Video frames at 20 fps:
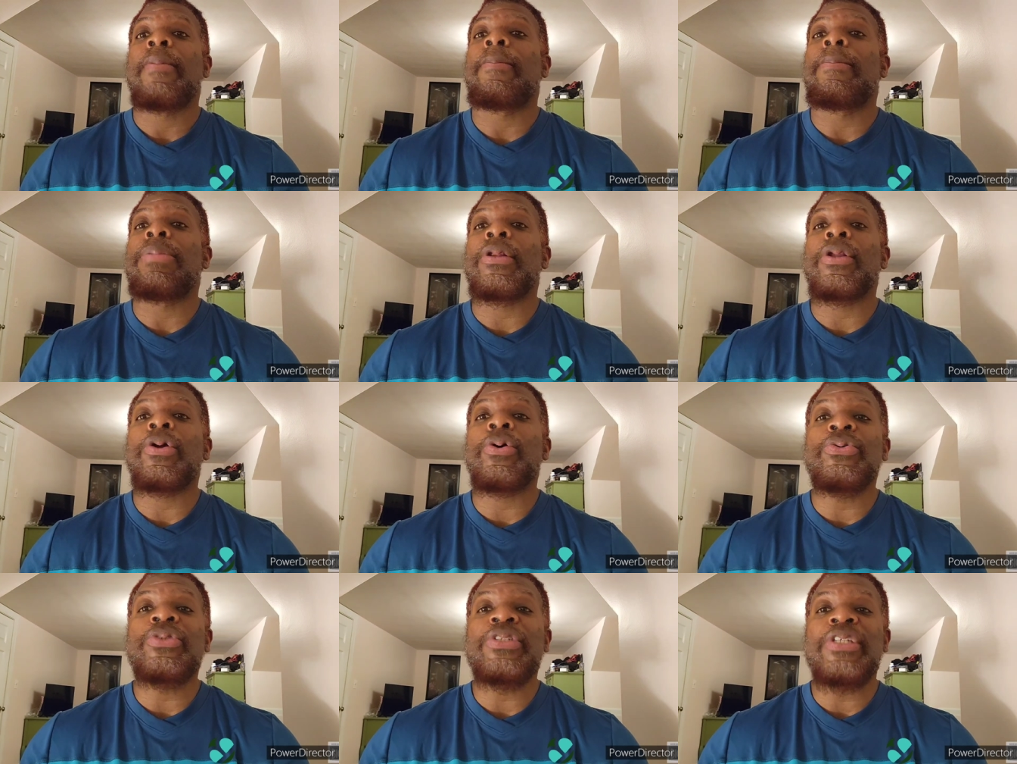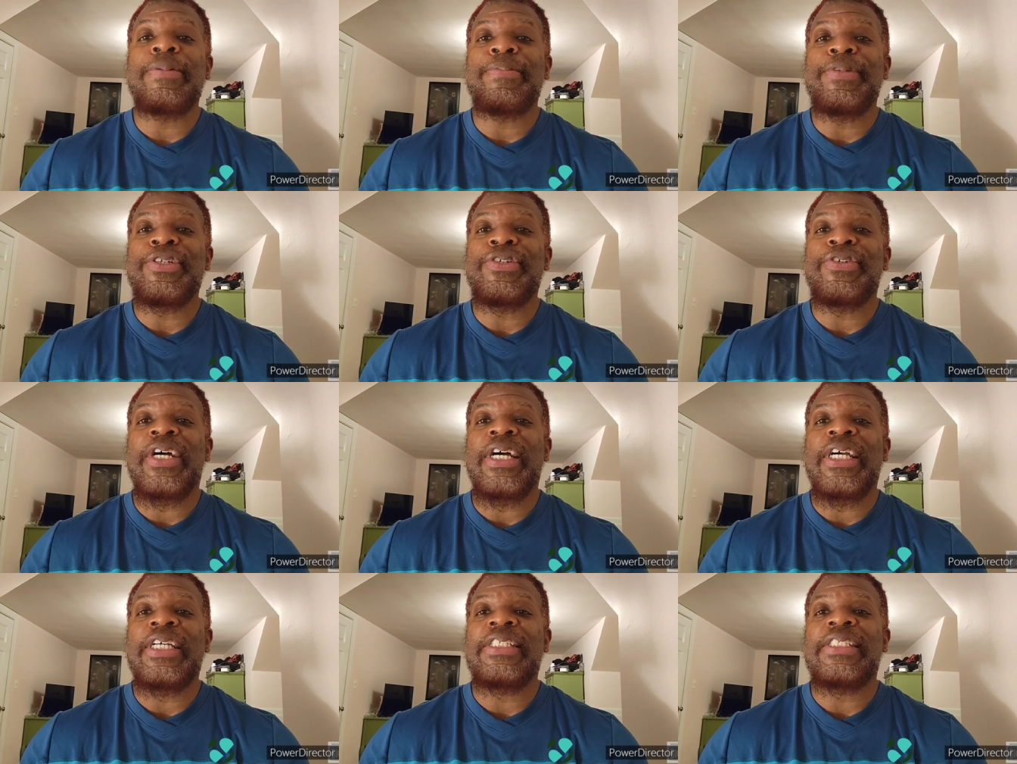blows up your
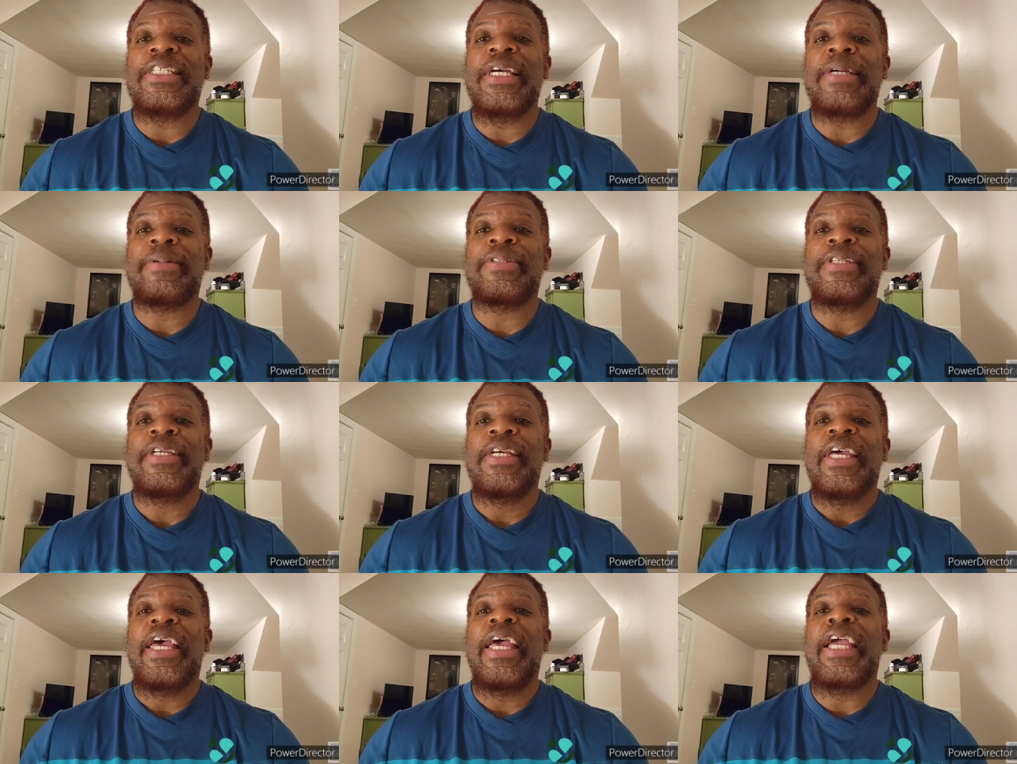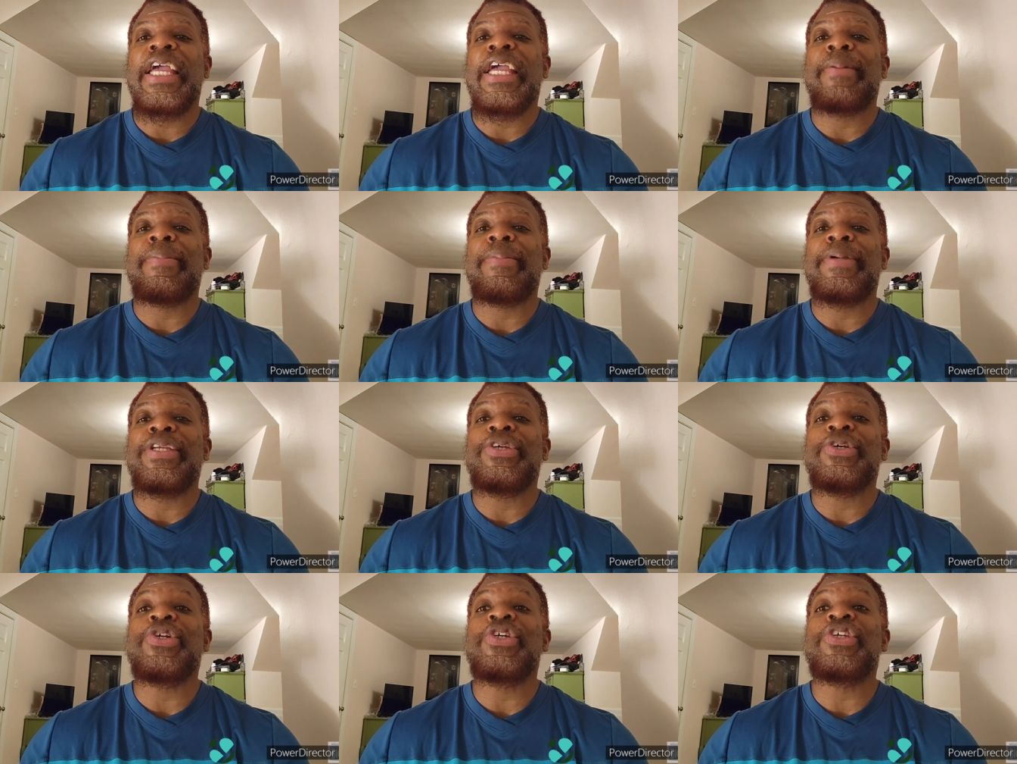triceps, and can
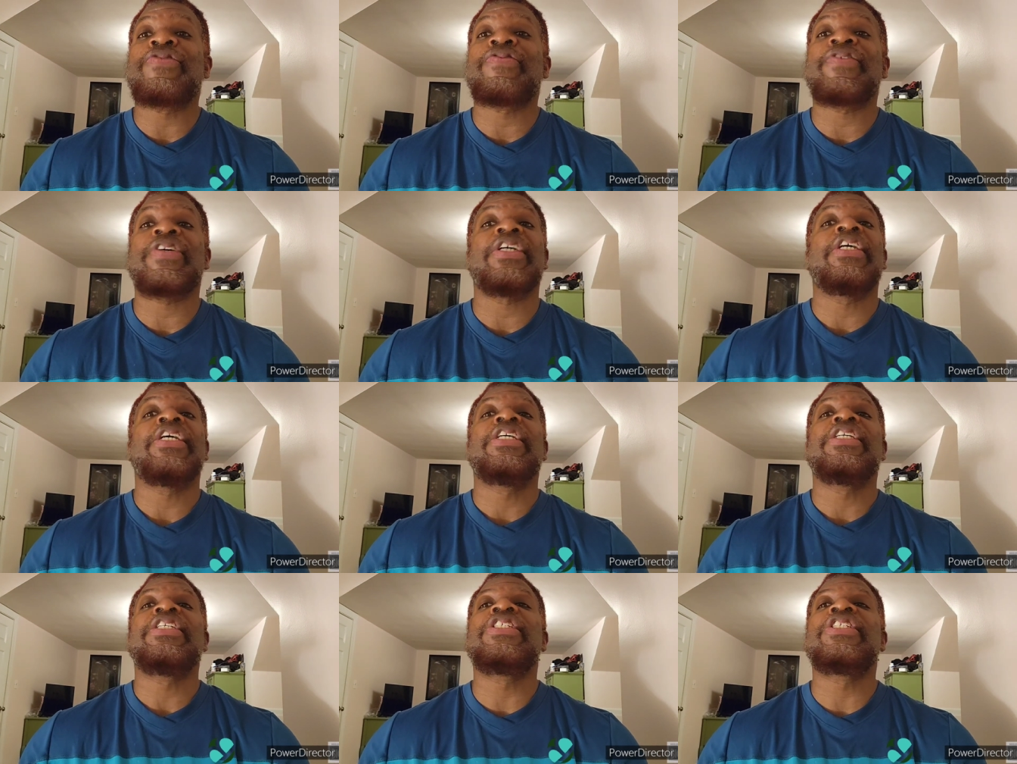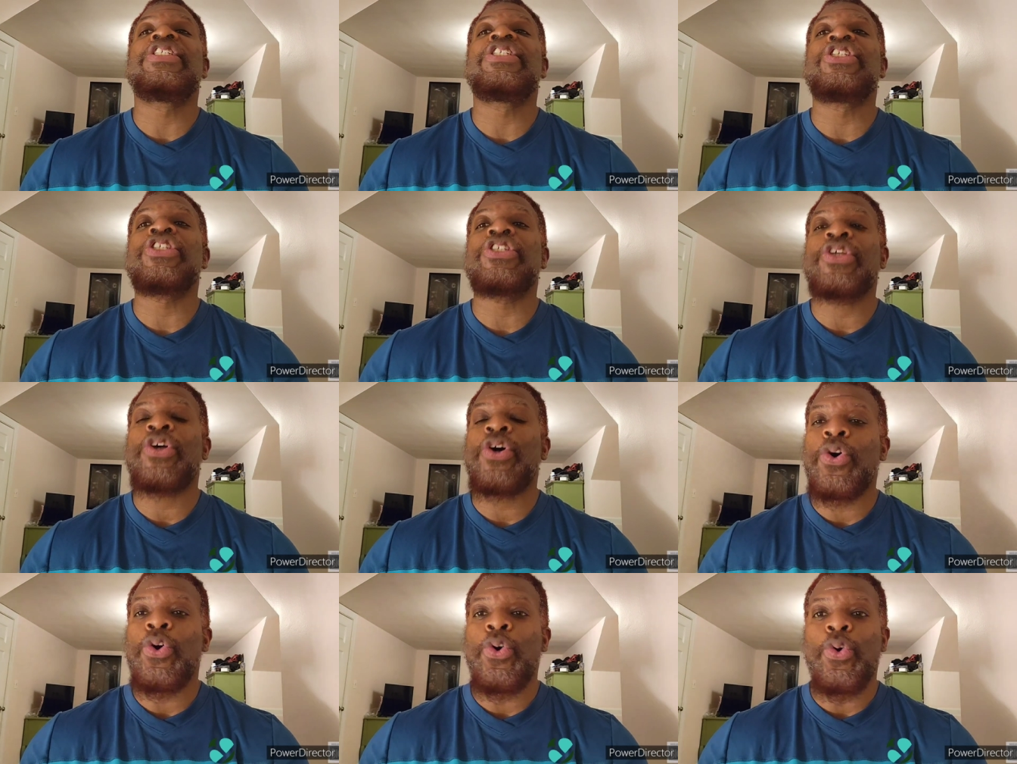be used for
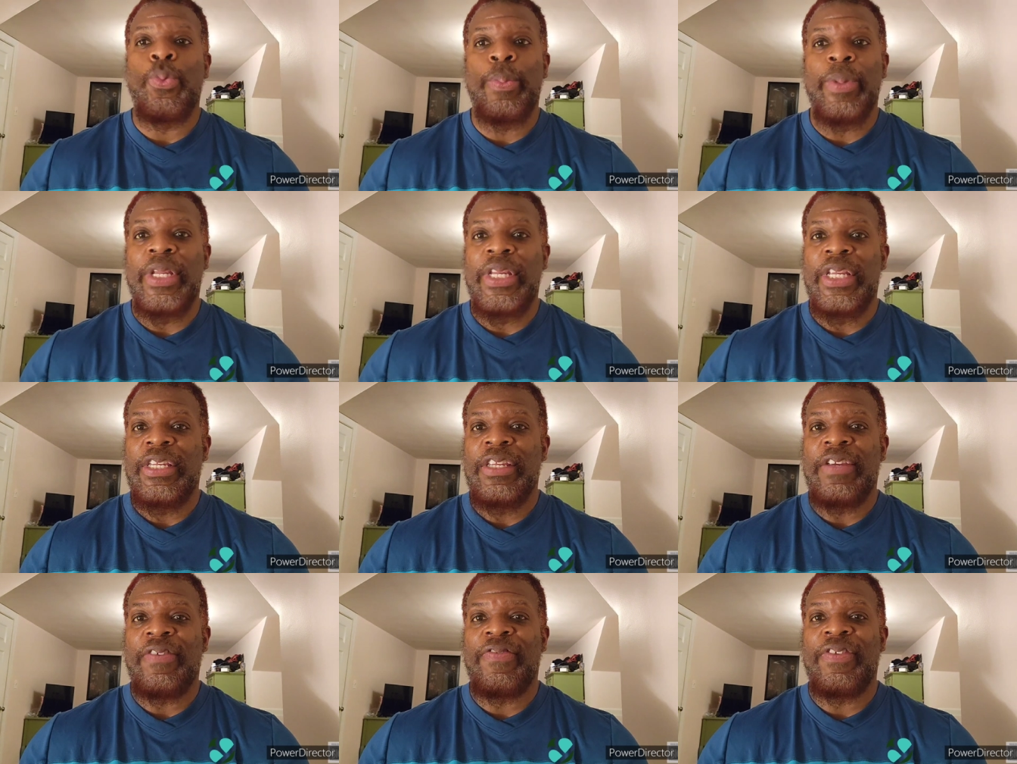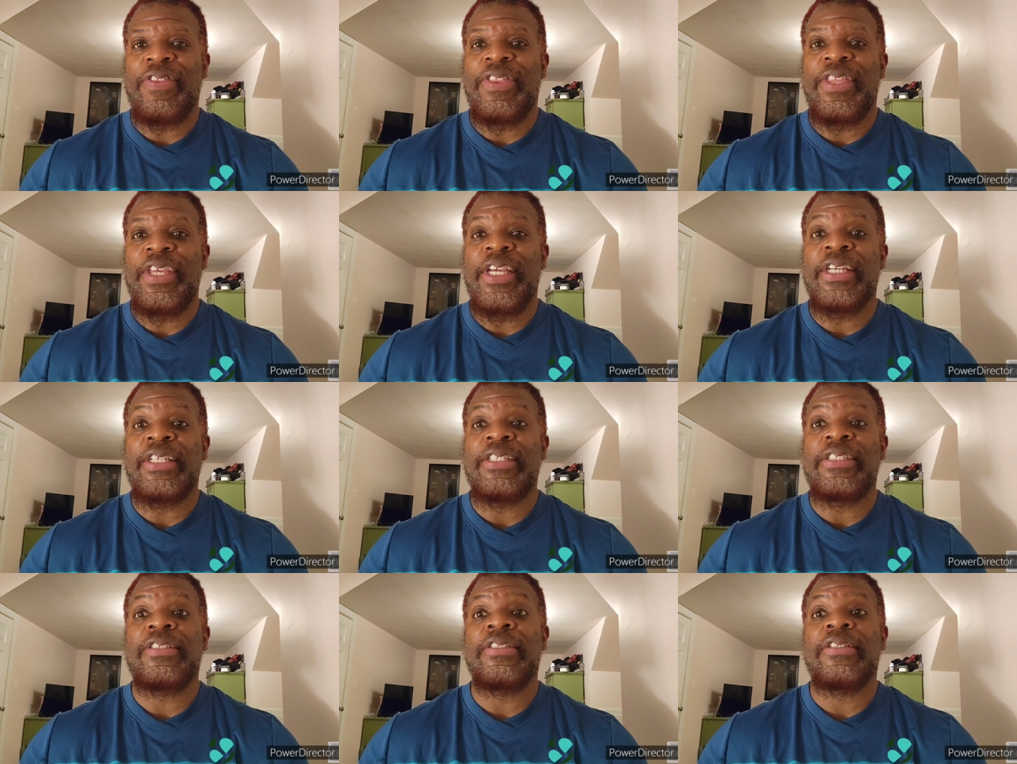so many different
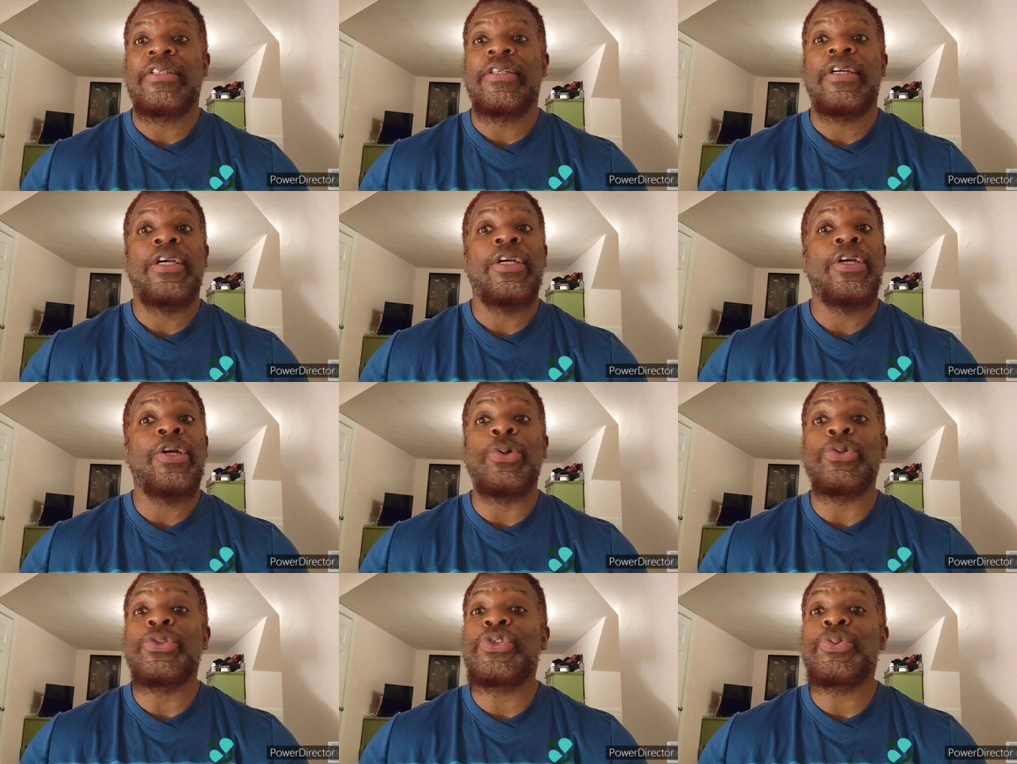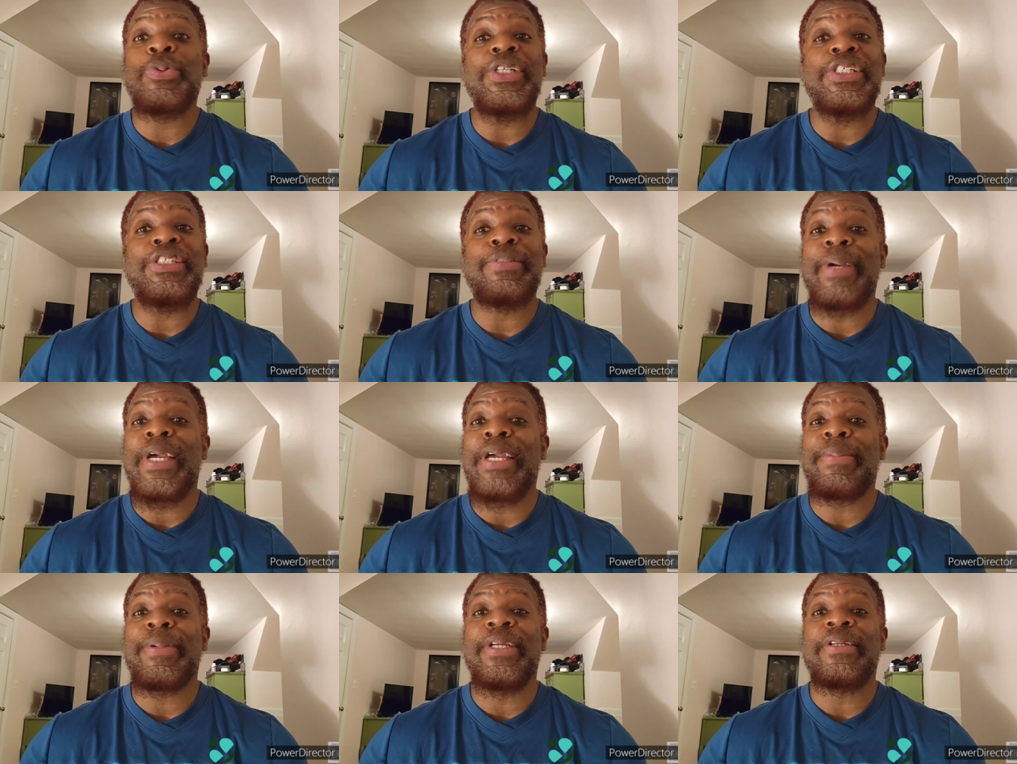things, go Swiss,
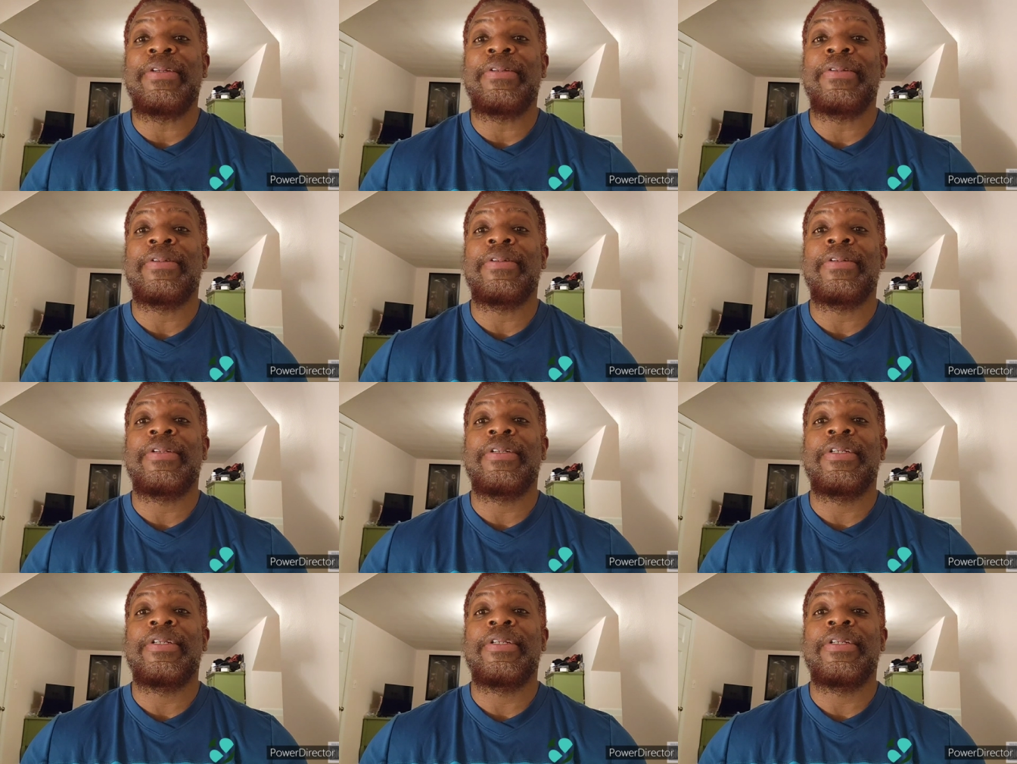baby.